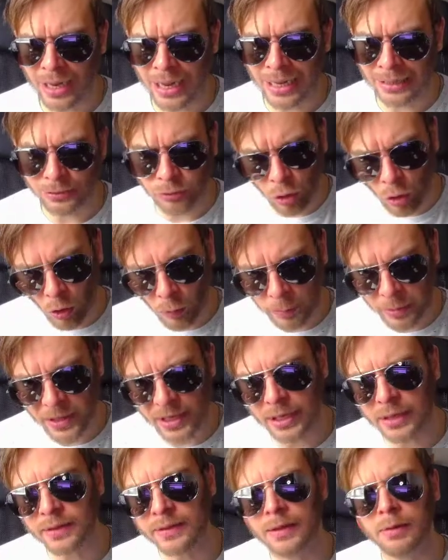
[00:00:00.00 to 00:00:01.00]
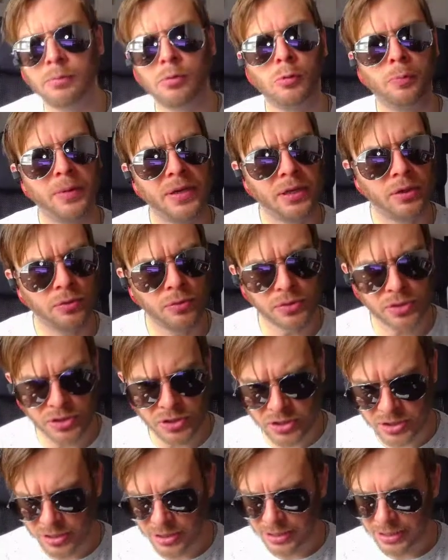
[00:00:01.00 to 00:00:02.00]
a topic that will be
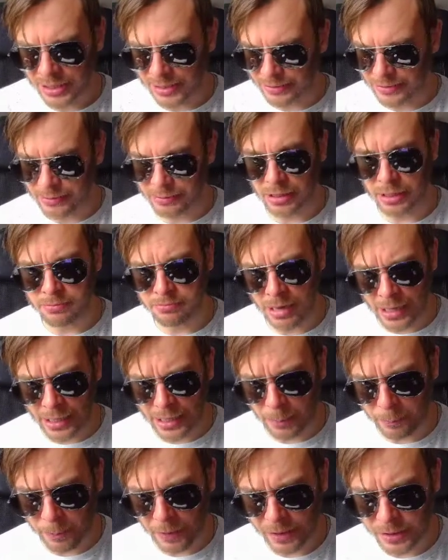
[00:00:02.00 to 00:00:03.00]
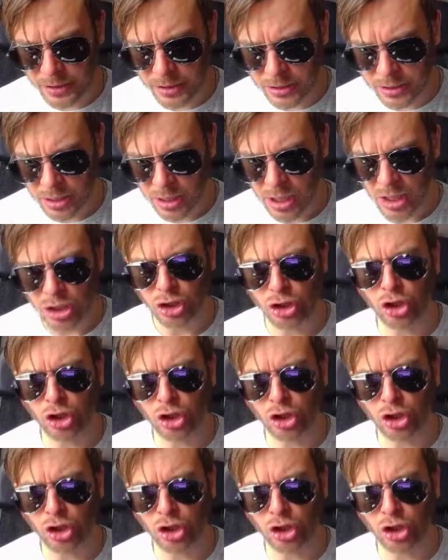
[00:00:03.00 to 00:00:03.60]
used, and in my opinion,